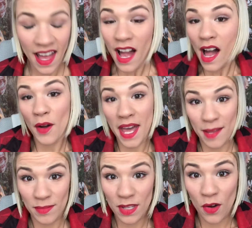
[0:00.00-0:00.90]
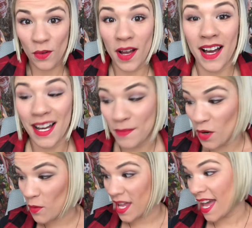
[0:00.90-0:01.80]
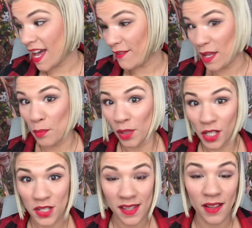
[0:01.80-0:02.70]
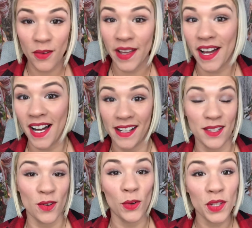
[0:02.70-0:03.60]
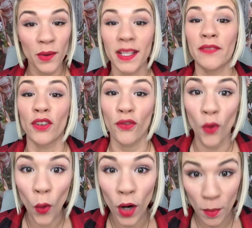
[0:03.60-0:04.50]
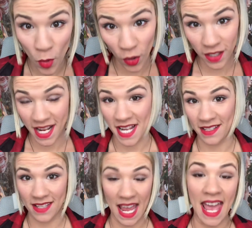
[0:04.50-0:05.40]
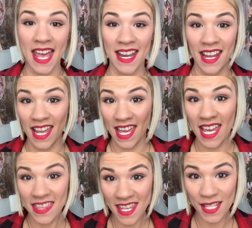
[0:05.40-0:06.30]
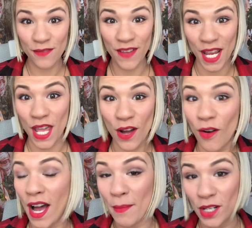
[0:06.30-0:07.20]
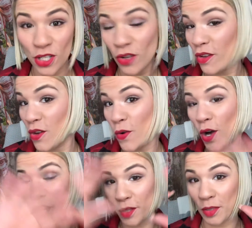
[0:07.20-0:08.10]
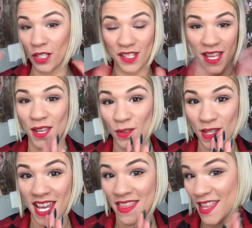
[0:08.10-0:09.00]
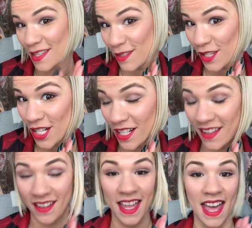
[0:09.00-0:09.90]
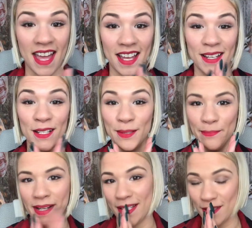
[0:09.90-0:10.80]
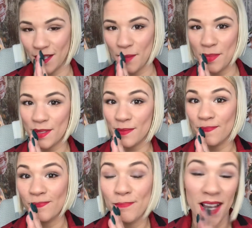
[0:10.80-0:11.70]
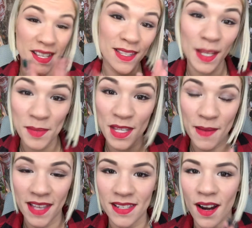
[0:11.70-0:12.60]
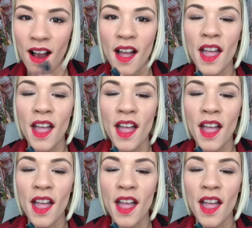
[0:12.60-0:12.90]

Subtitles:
Okay, so we have a brush sale going on. It's only going on for 4 more days. And in this video, I'm going to show you all the brushes I use to get this look, and minus the lips. Minus the lips and the mascara.